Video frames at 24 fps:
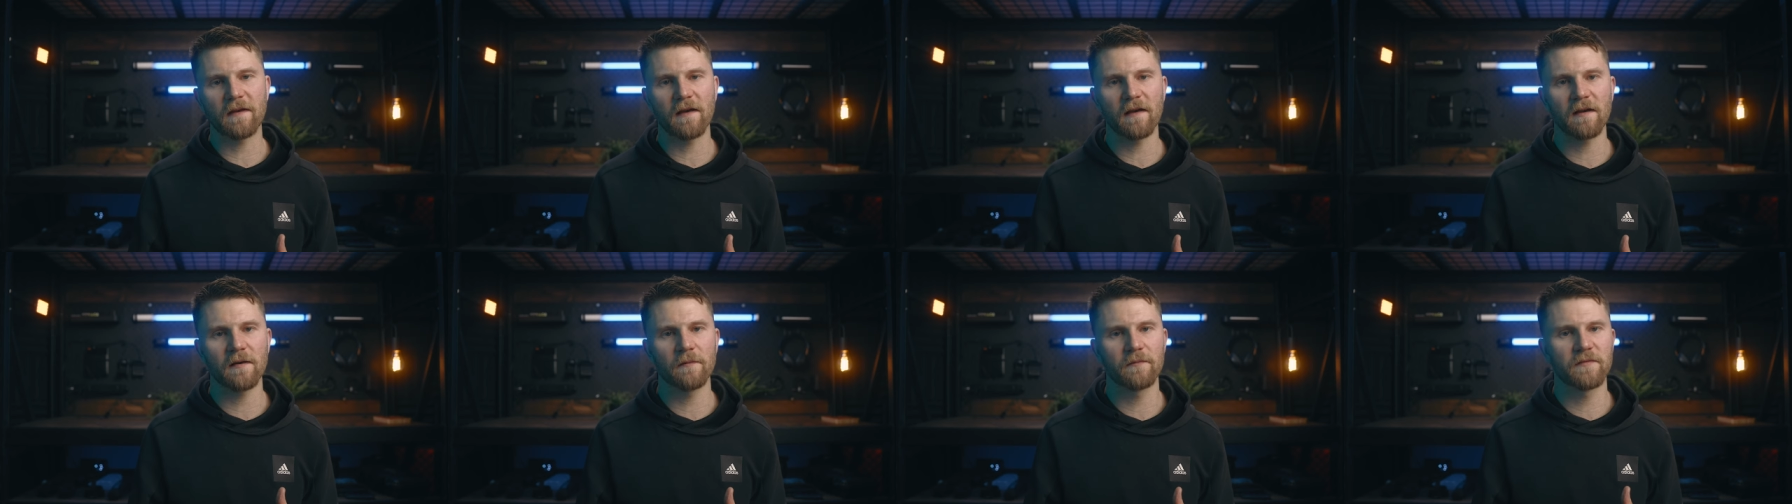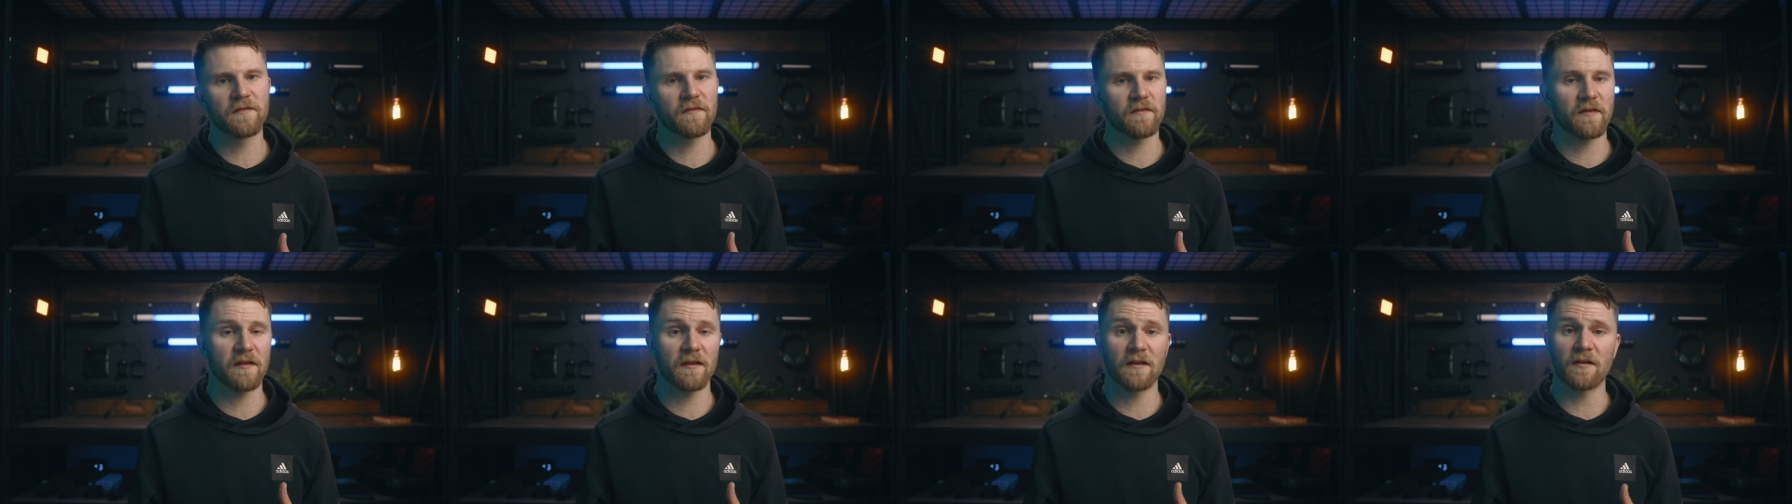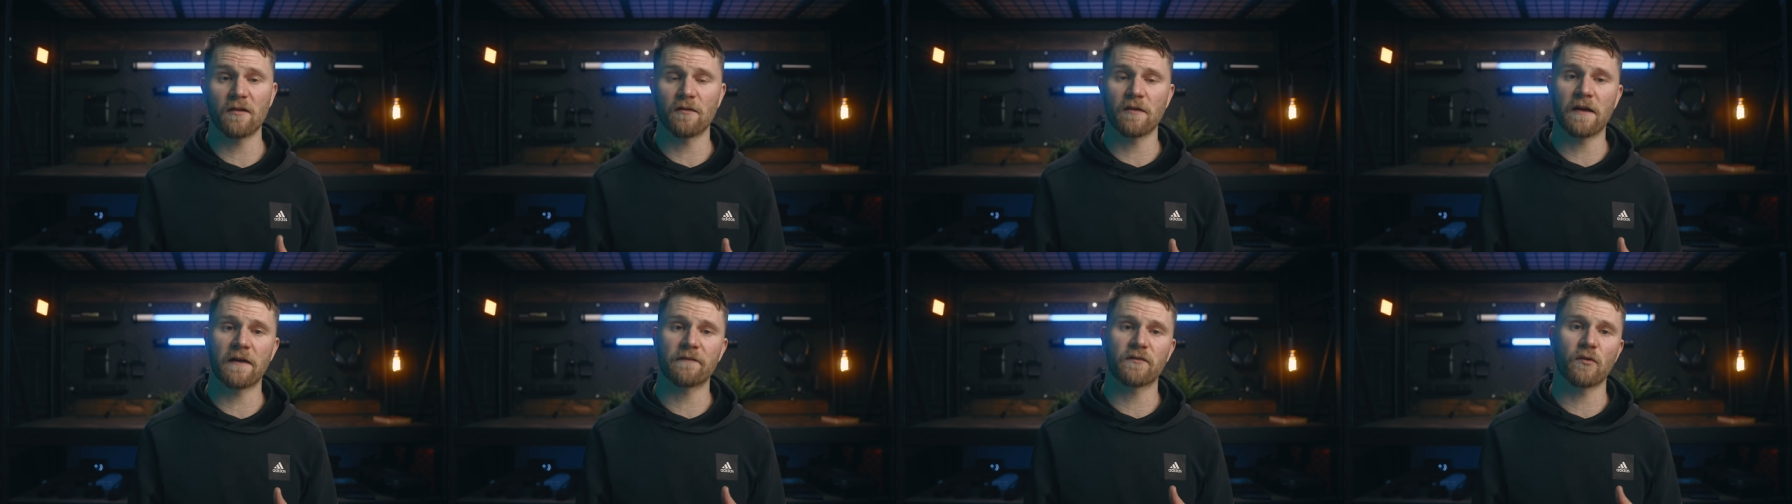hub so that you
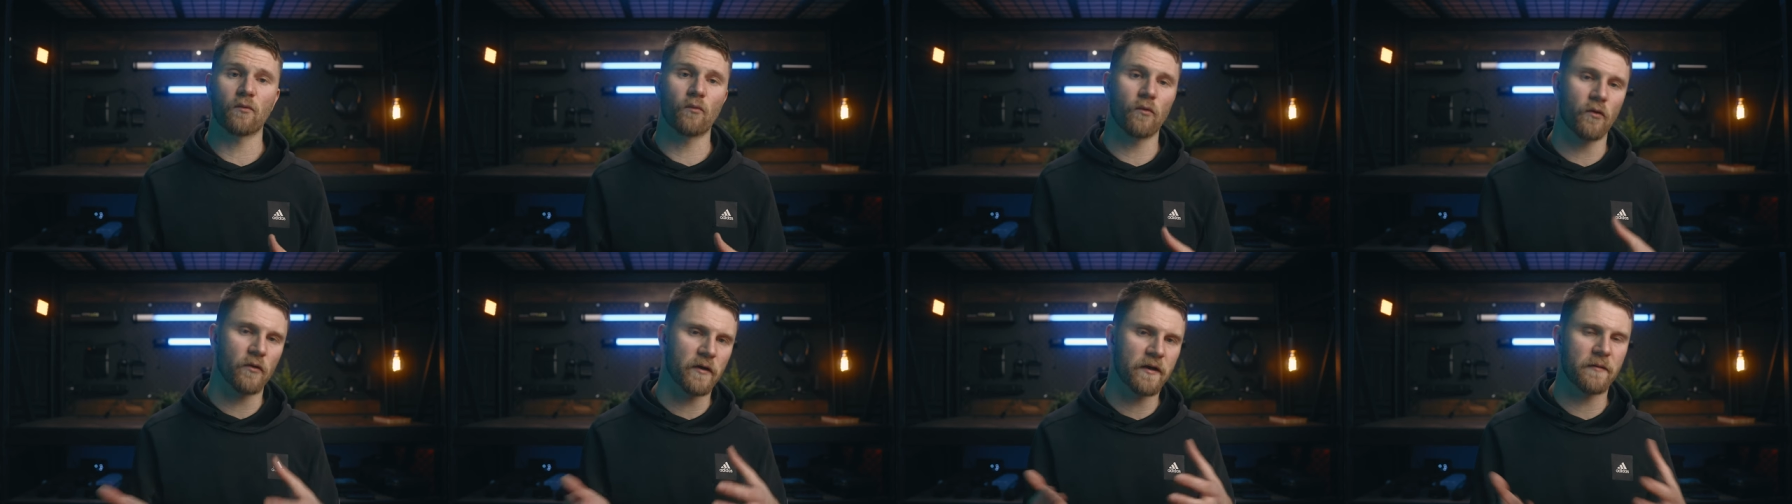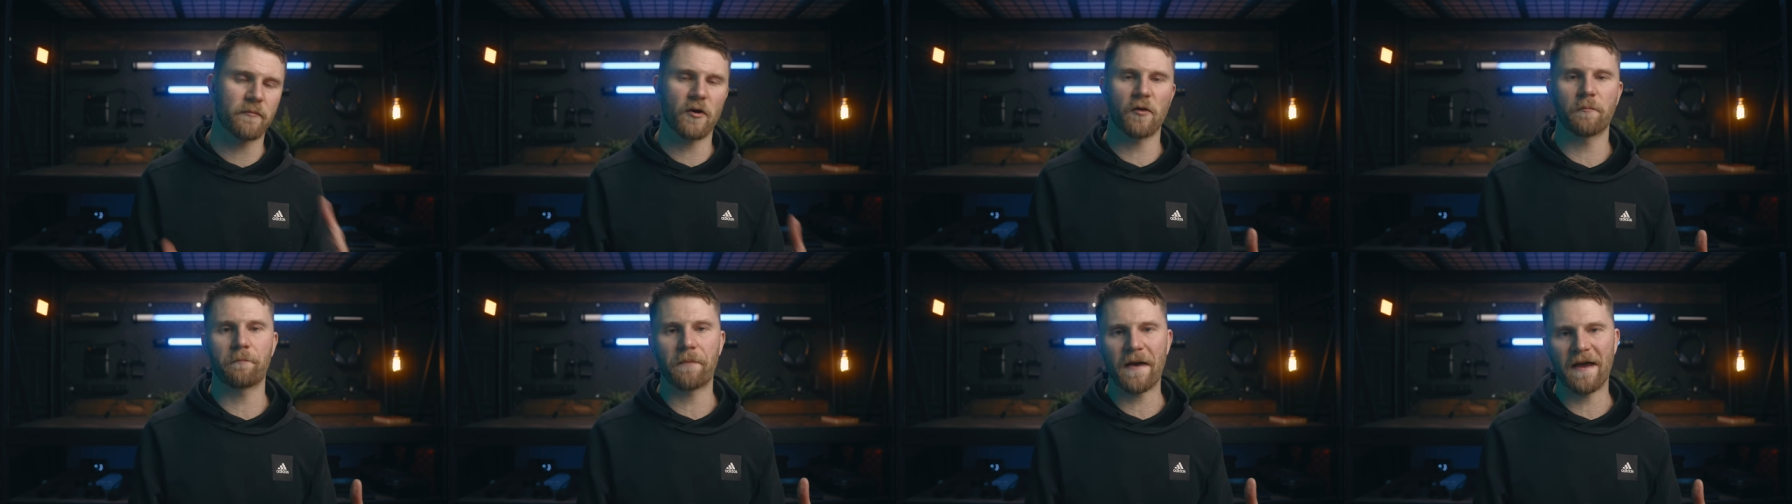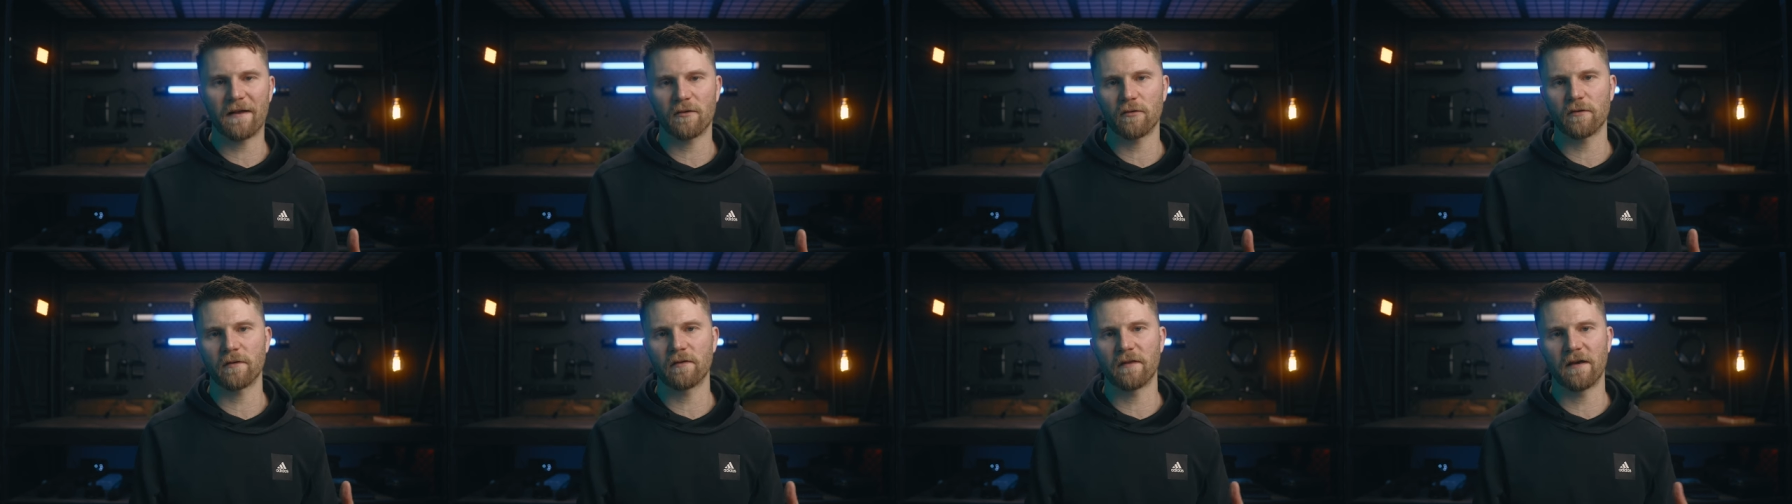don't have to worry about
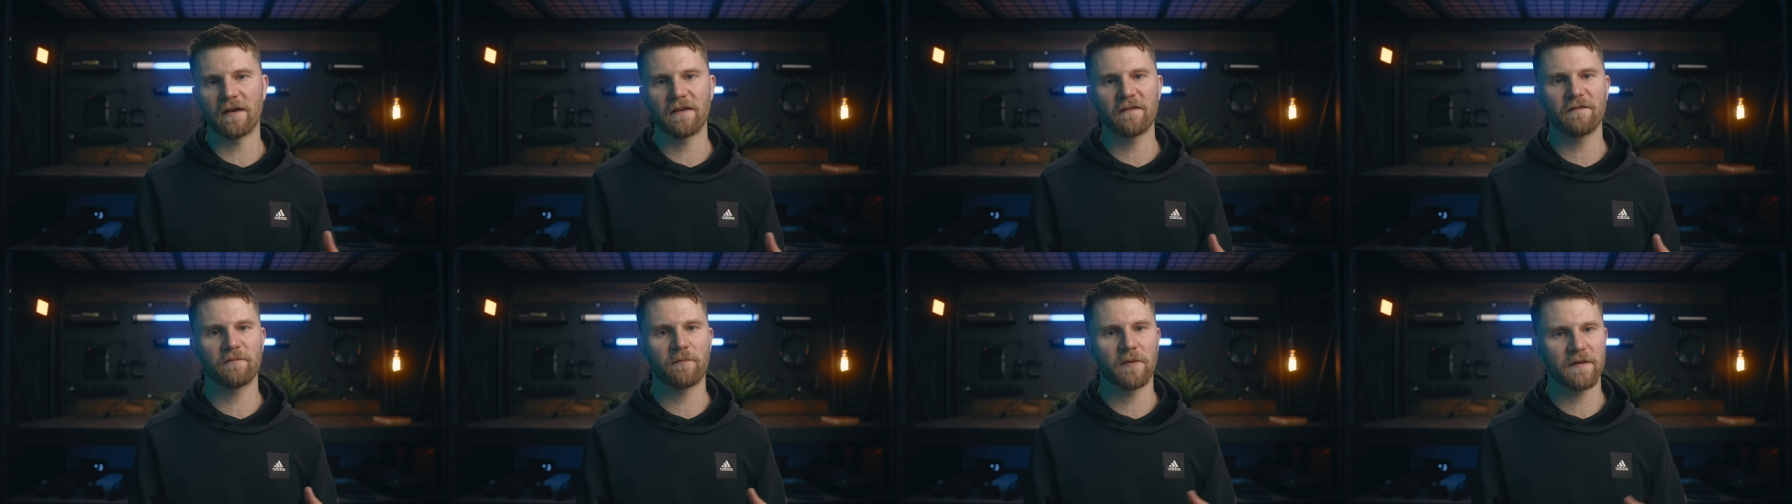battery life,